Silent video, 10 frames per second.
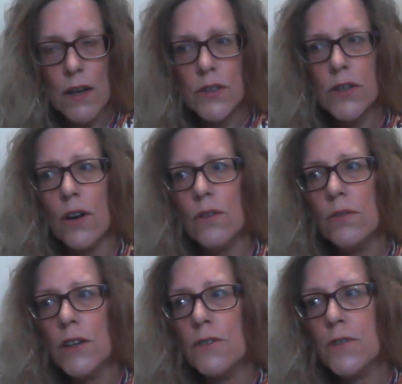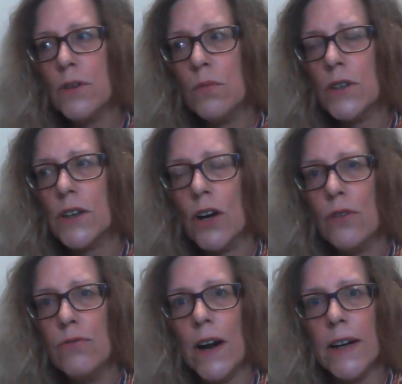So if you want to go
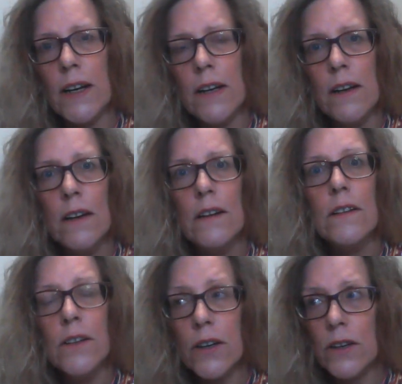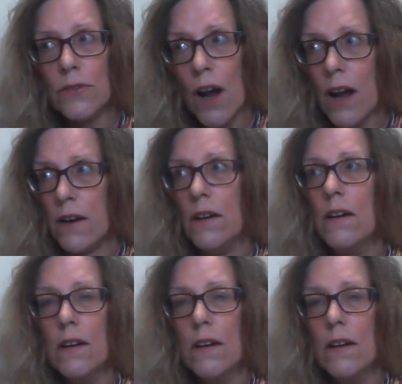running, you can run.